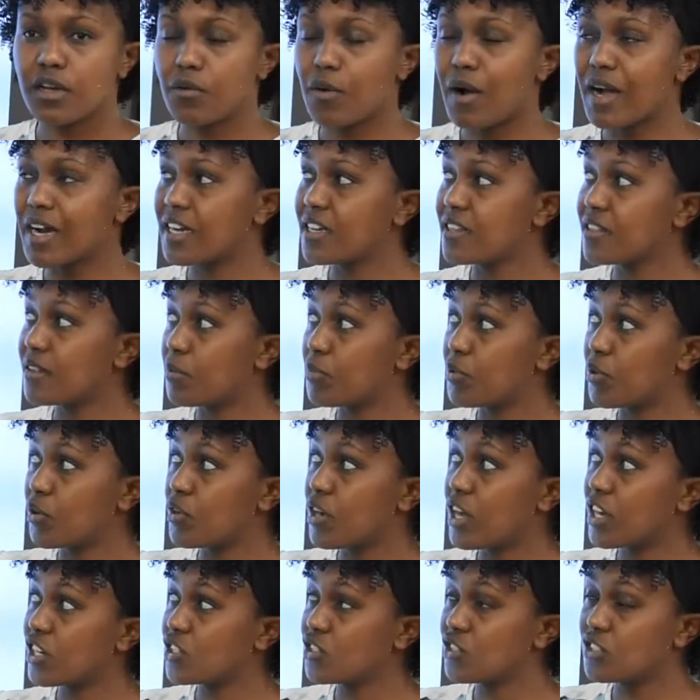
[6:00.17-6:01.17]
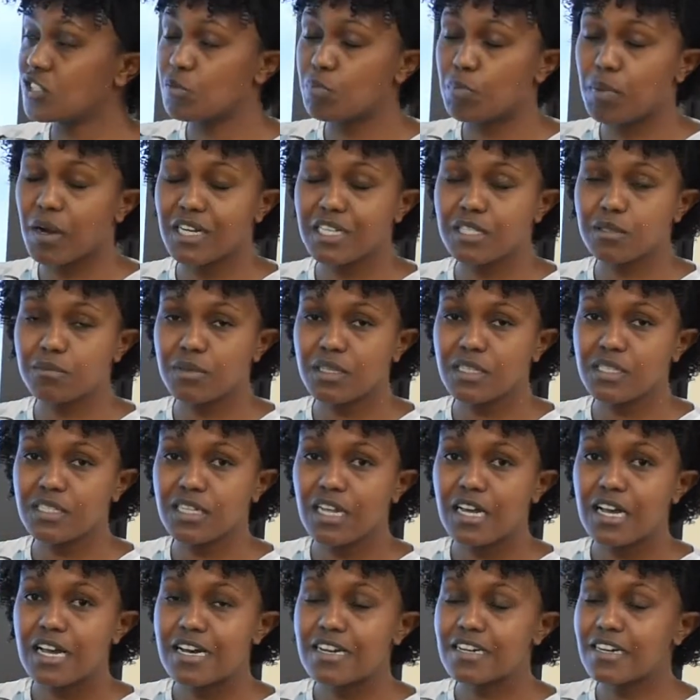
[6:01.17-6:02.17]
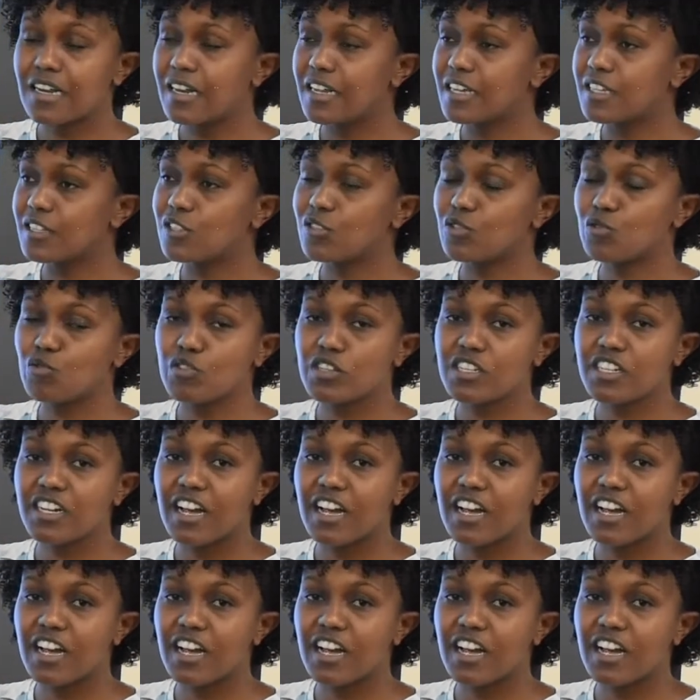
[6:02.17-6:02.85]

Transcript: work in the production department relates to